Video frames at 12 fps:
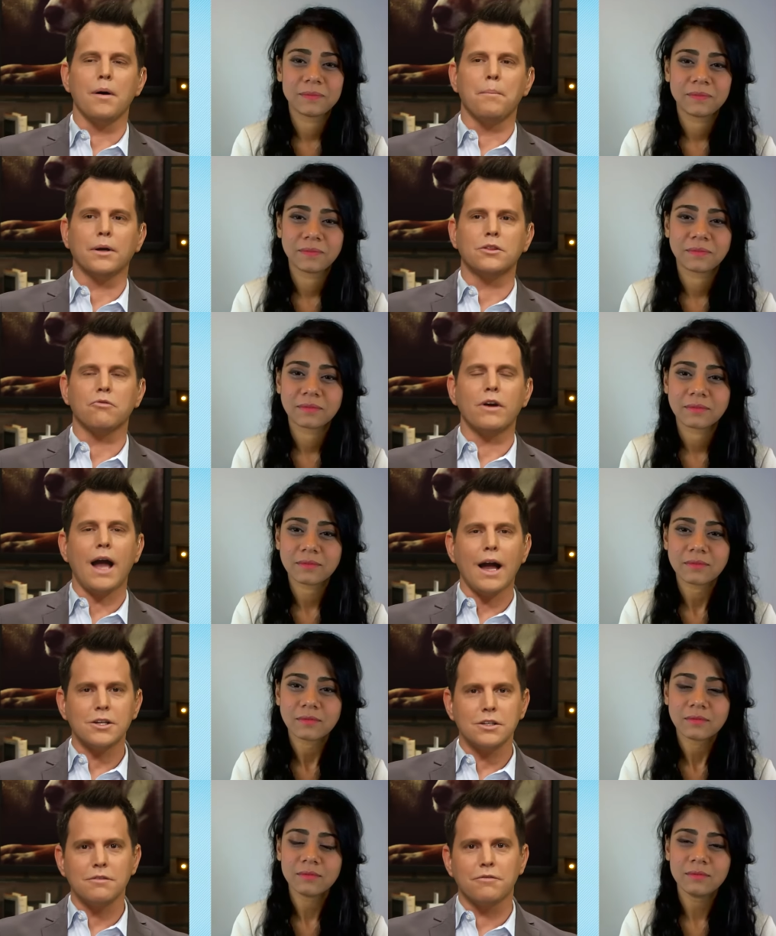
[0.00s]
Speaker 1: But the
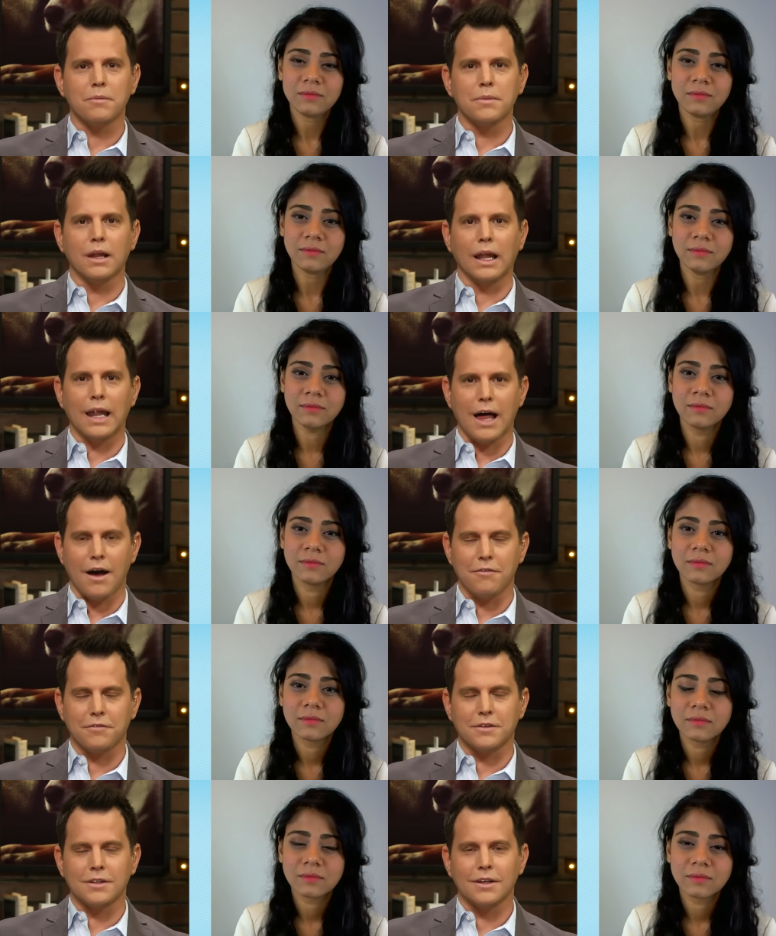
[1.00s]
reaction from the
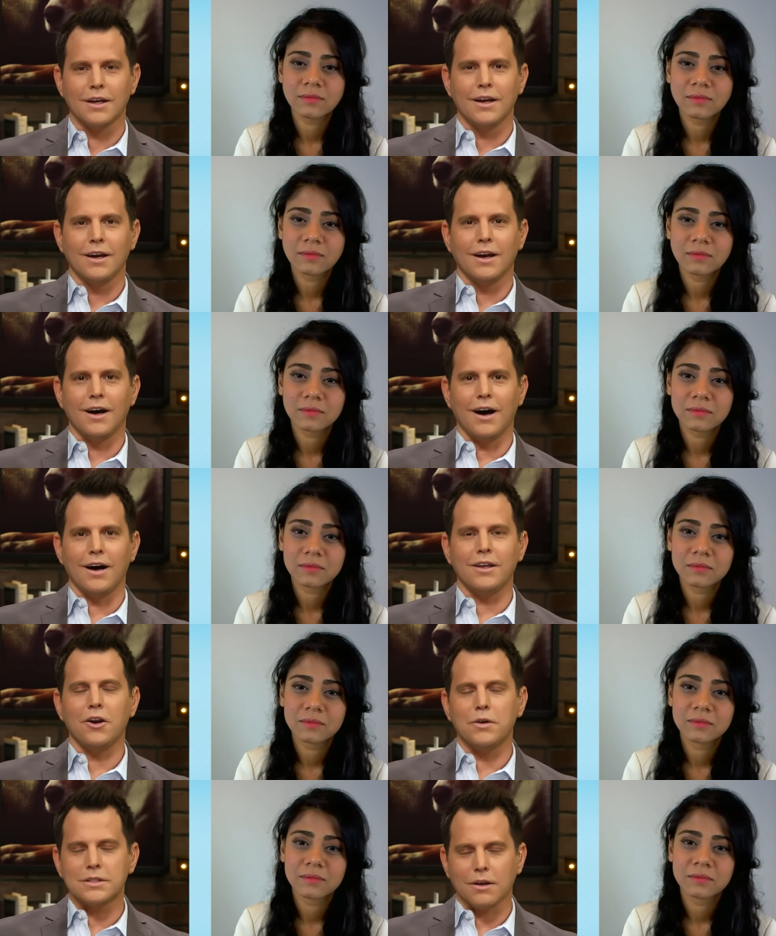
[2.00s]
left,
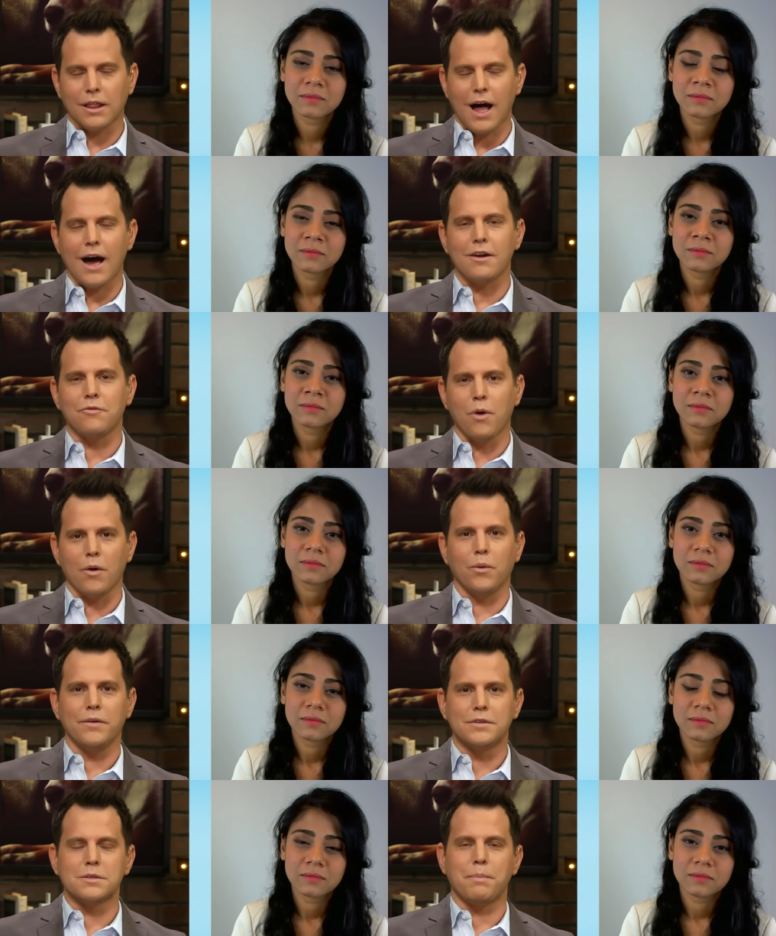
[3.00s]
you know, it's a lot of what
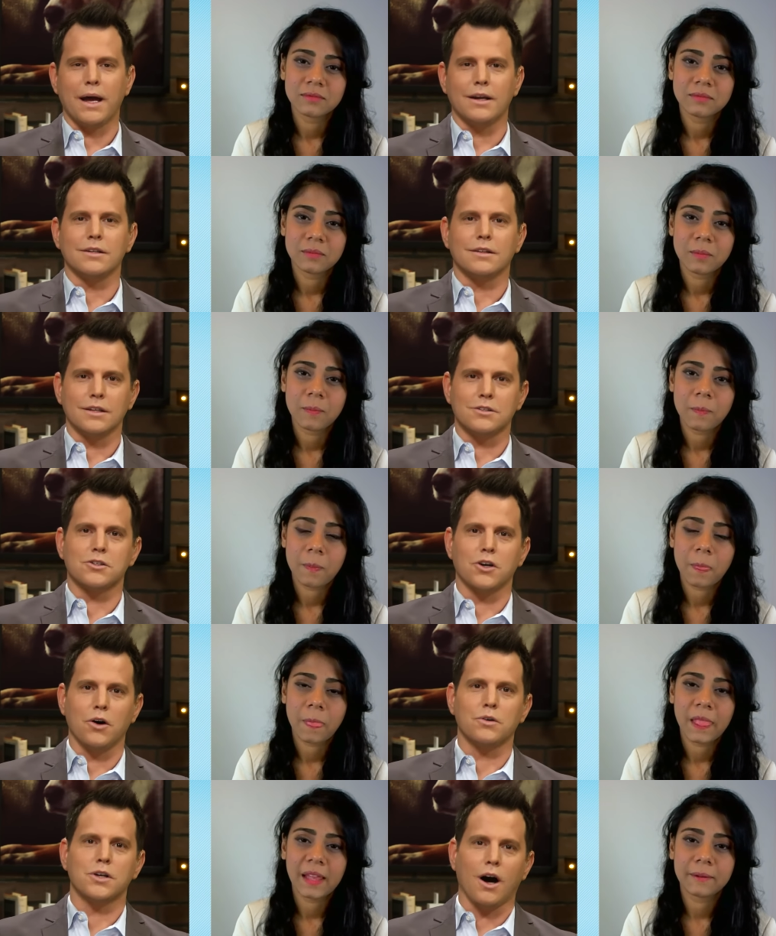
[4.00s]
we've spent this
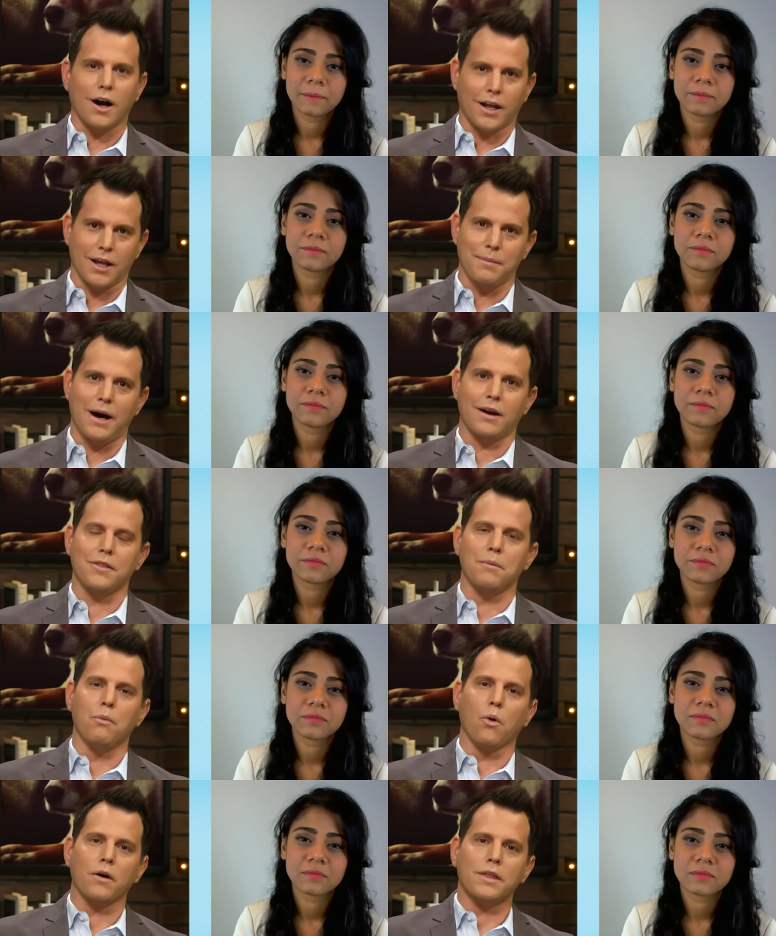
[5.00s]
show talking about. And
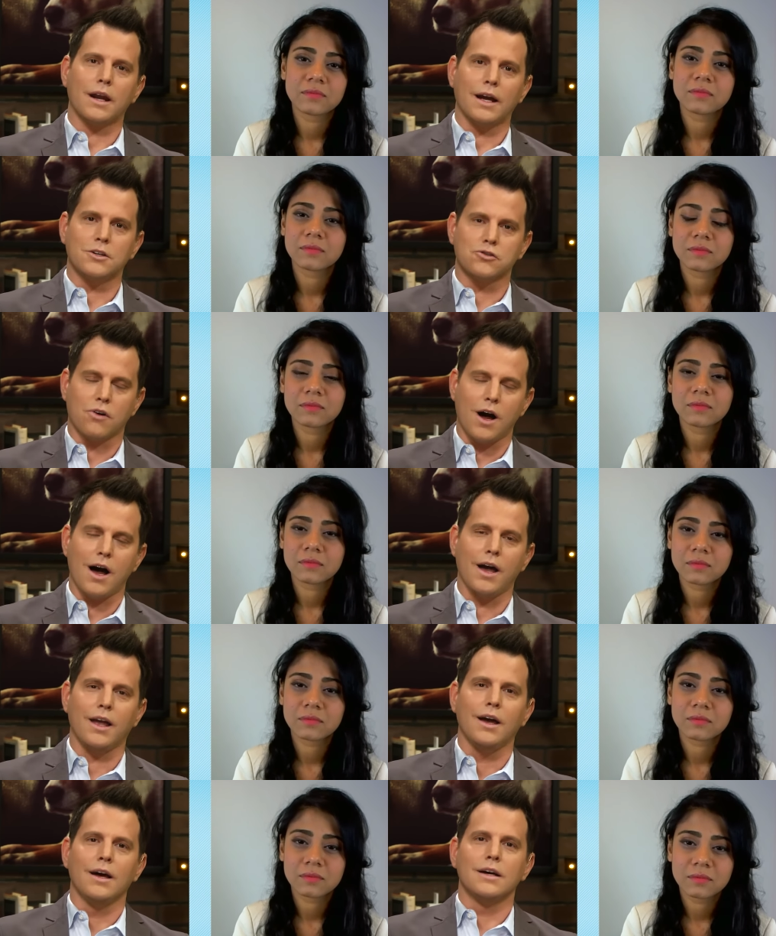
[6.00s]
the more that I
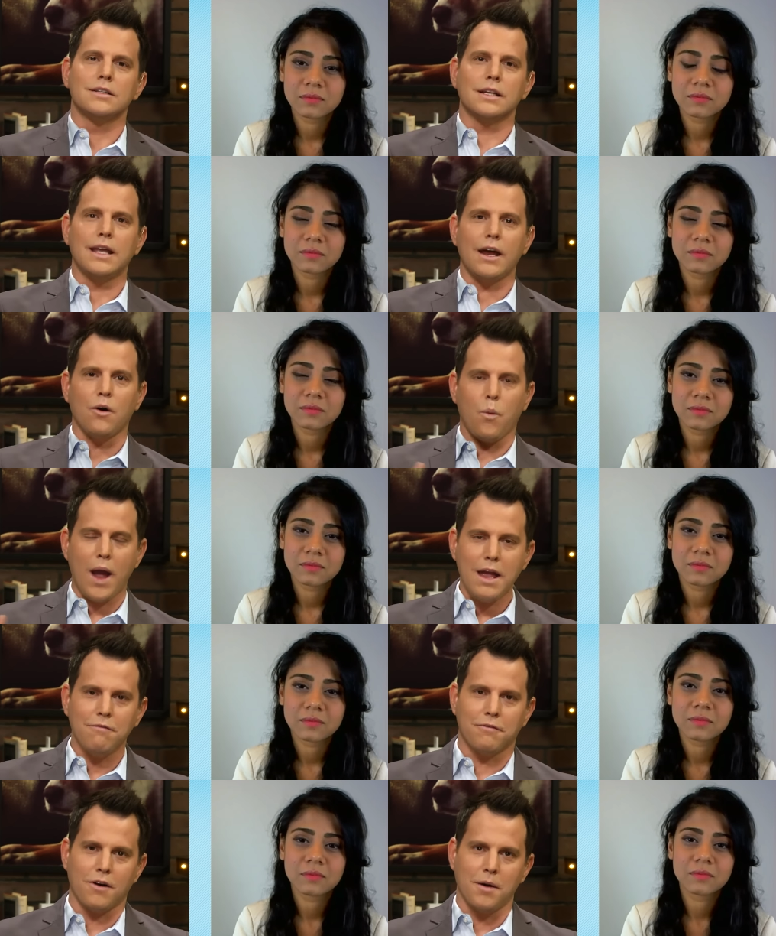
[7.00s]
try to get
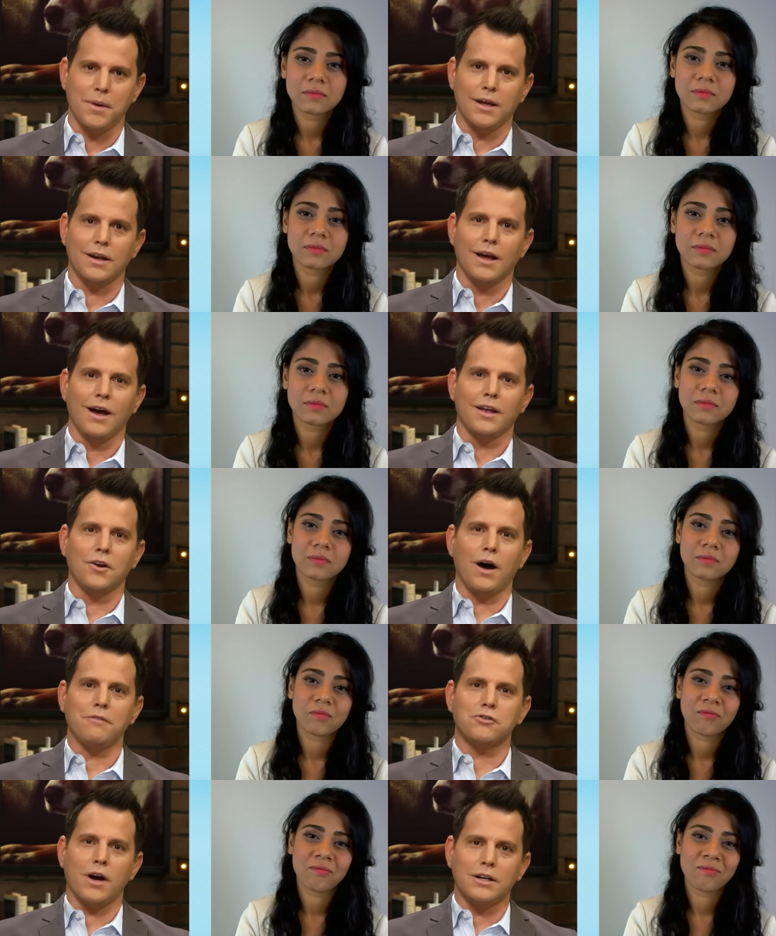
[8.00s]
away from it, you
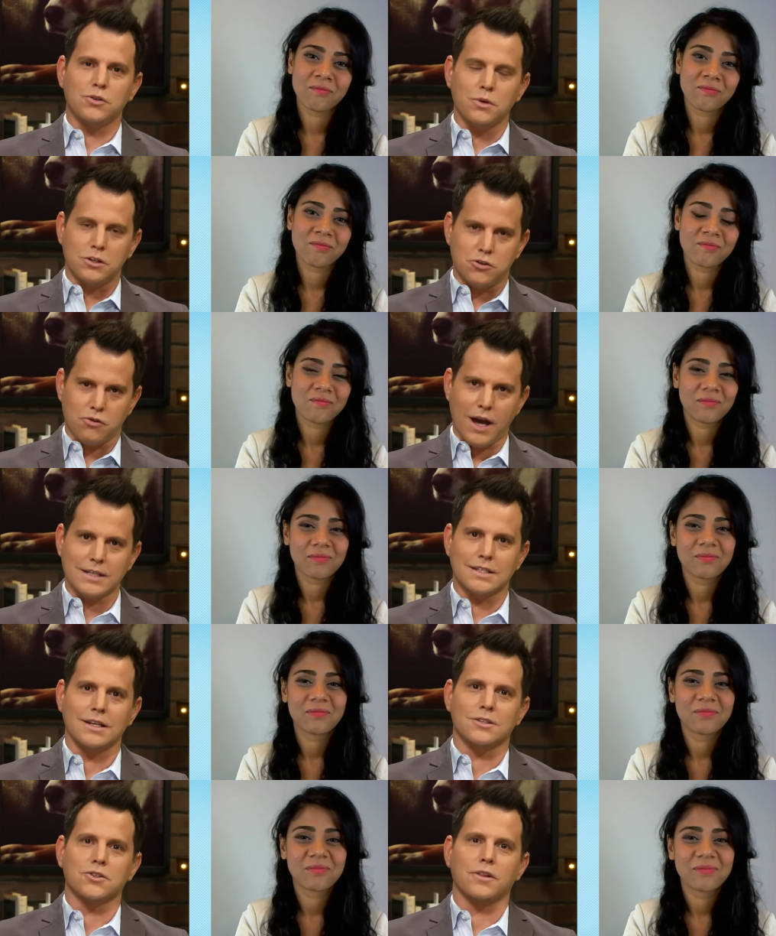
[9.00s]
know, I've tried to
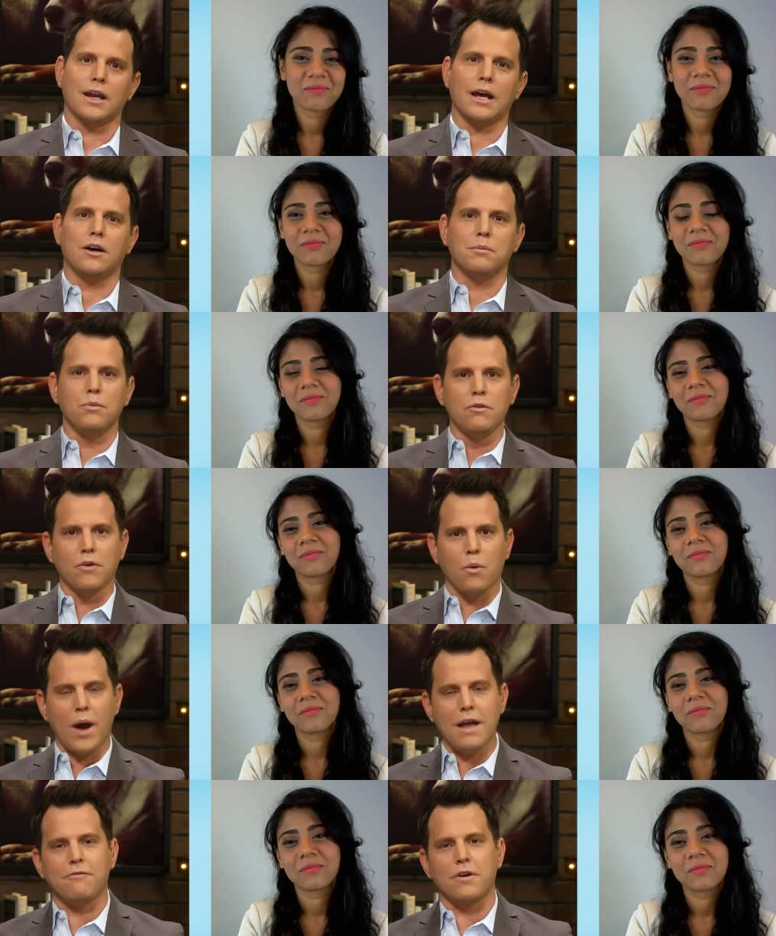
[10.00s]
address it so that I could move
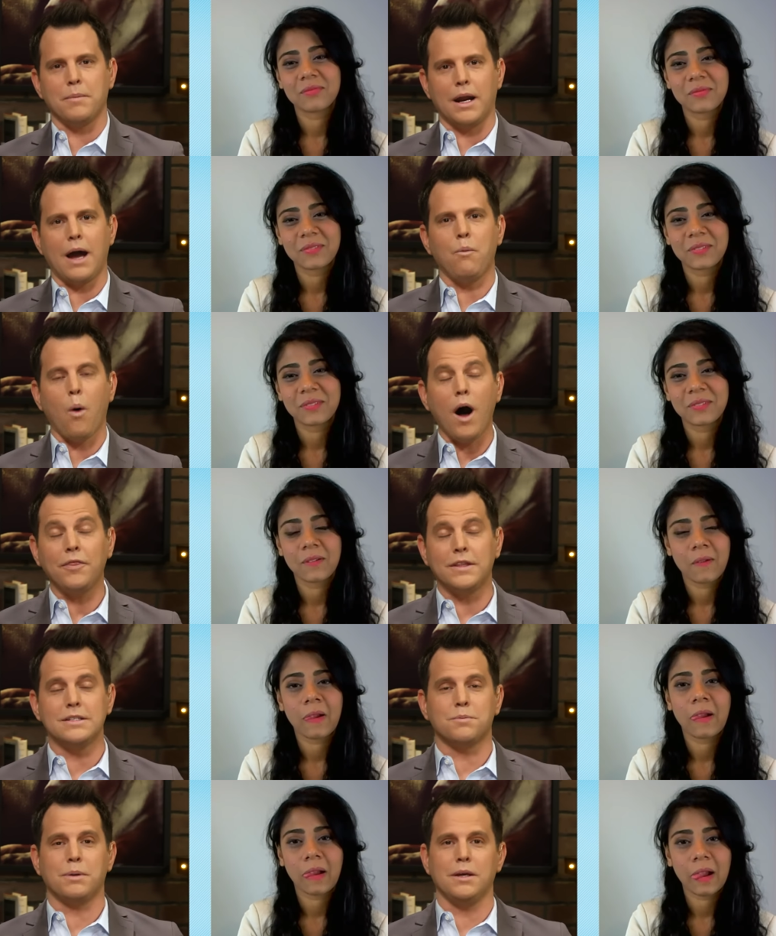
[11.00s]
away from it. I want
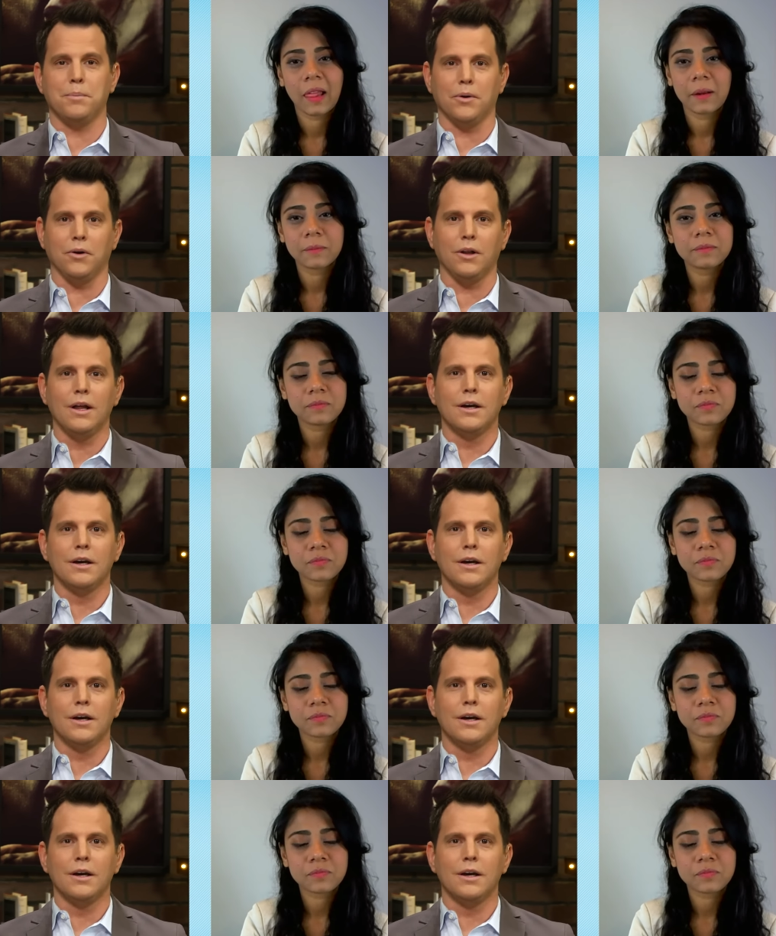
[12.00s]
these people